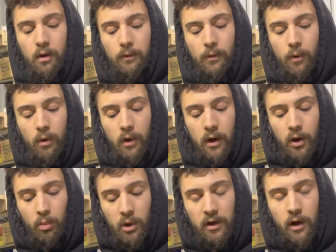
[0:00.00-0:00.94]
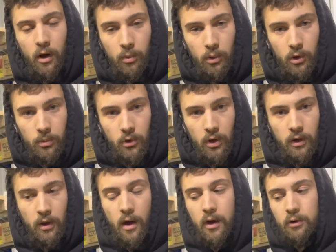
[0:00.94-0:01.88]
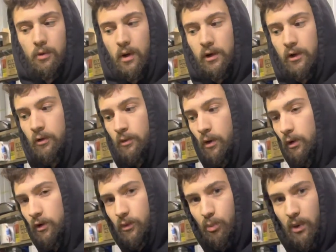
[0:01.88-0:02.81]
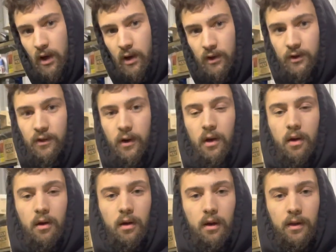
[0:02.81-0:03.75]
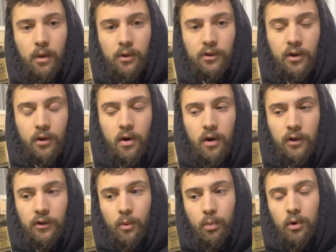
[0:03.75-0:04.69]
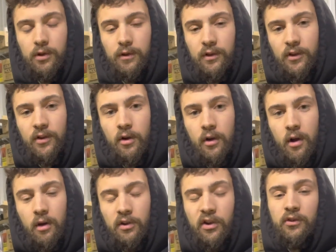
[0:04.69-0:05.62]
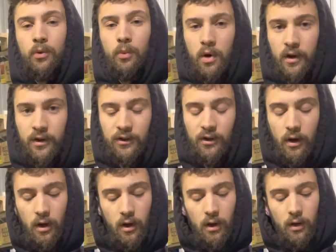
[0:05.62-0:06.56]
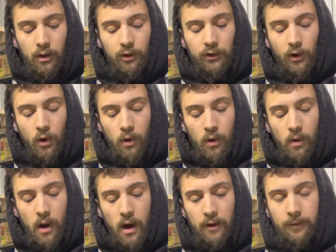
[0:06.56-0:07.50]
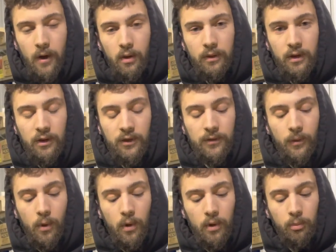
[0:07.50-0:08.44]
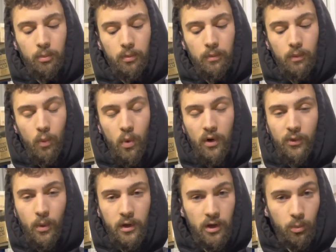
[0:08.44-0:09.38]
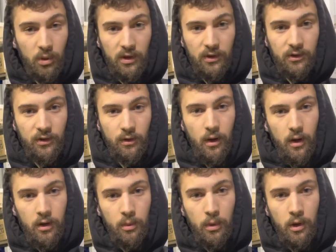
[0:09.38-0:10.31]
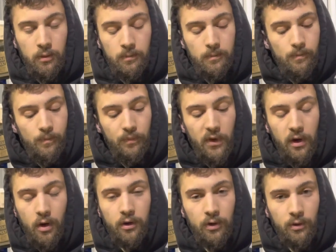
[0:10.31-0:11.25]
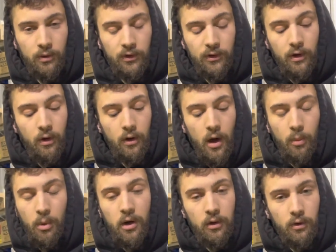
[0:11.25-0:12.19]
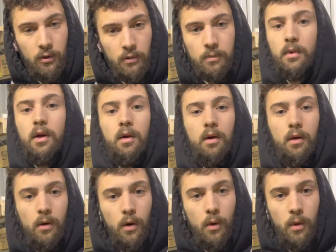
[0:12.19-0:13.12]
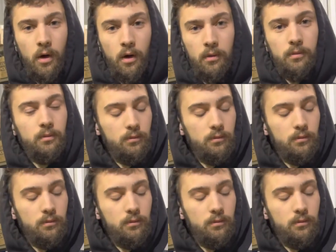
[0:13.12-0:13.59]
for a brake caliper upgrade. I knew I needed rotors and pads, and that was going to cost upwards of $600 as it was. So I found these for $120 a piece on eBay. They are used, they are not brand new. Oh well,